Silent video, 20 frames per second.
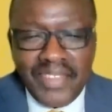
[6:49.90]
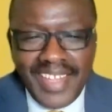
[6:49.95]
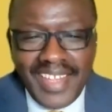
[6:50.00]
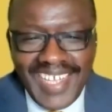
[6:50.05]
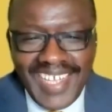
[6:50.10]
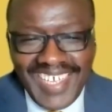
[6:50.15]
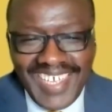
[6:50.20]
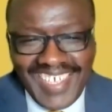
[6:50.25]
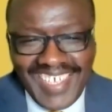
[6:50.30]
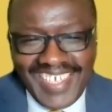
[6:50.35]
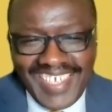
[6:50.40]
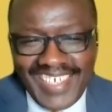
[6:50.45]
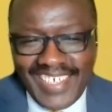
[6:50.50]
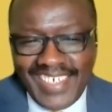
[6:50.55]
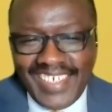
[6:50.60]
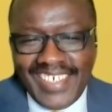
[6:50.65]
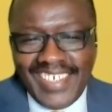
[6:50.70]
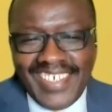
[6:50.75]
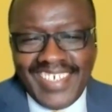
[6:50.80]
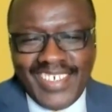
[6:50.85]
Yeah.
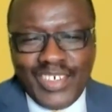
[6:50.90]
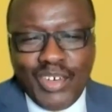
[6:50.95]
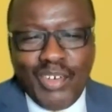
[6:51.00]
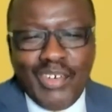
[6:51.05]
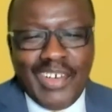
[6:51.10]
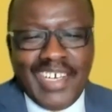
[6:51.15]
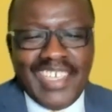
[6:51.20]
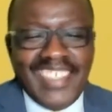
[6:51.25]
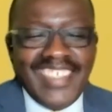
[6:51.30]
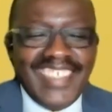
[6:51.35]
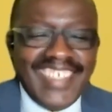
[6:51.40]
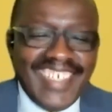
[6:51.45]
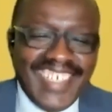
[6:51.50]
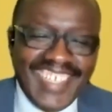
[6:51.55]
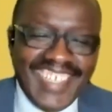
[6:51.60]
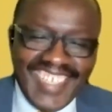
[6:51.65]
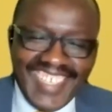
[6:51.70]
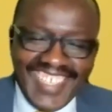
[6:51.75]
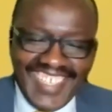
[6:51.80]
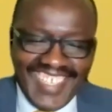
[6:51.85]
Go on.
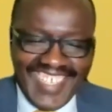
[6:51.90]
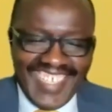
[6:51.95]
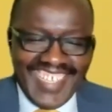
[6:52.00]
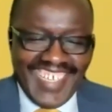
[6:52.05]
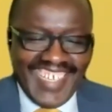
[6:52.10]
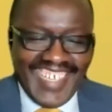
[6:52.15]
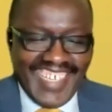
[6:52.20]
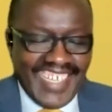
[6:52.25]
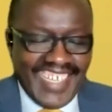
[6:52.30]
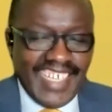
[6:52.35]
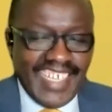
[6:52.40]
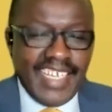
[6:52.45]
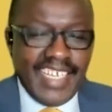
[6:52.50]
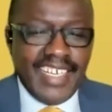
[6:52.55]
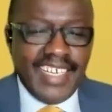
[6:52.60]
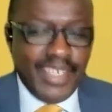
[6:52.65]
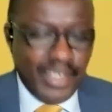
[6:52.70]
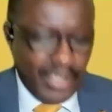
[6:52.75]
All